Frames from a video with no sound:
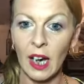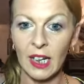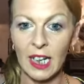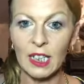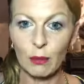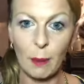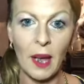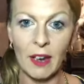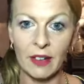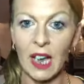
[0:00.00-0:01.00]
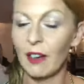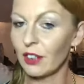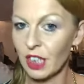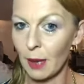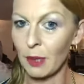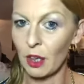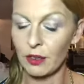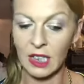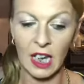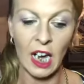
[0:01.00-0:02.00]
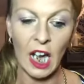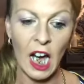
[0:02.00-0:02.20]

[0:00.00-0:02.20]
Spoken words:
and it is repairing it every time you're using it.